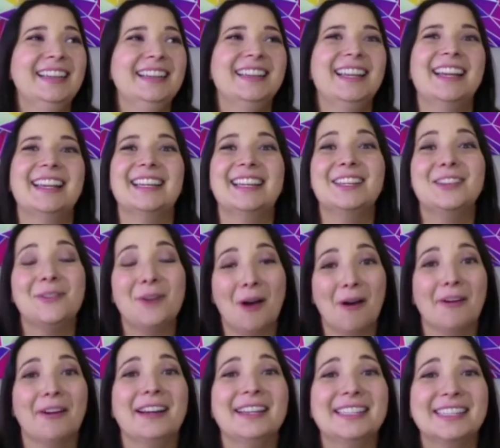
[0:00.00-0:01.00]
Like you
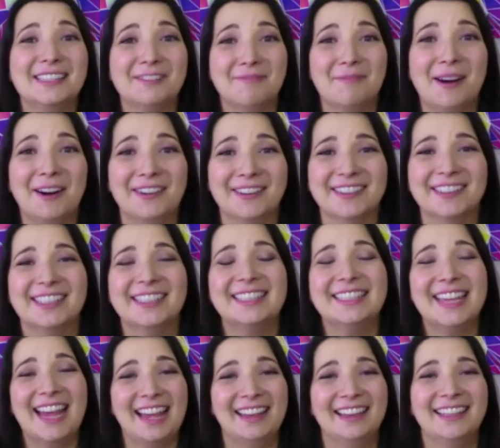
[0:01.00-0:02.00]
are a smart,
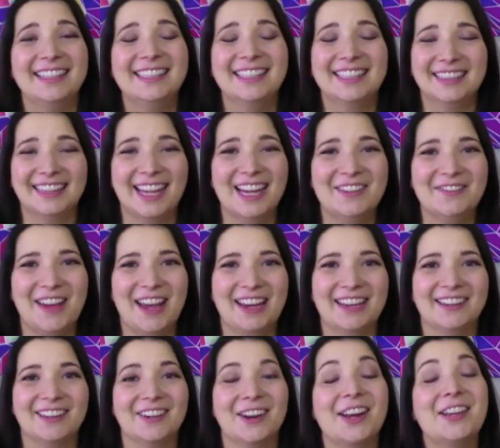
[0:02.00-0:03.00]
talented life
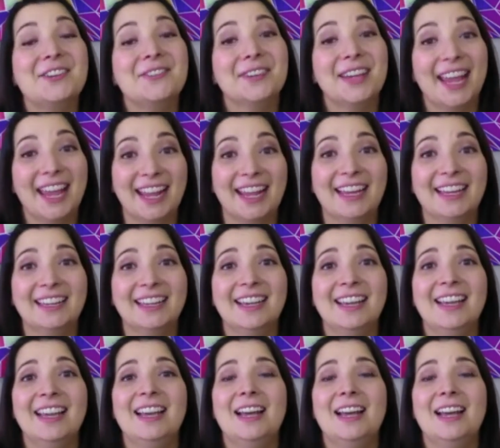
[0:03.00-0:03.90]
editor, and you can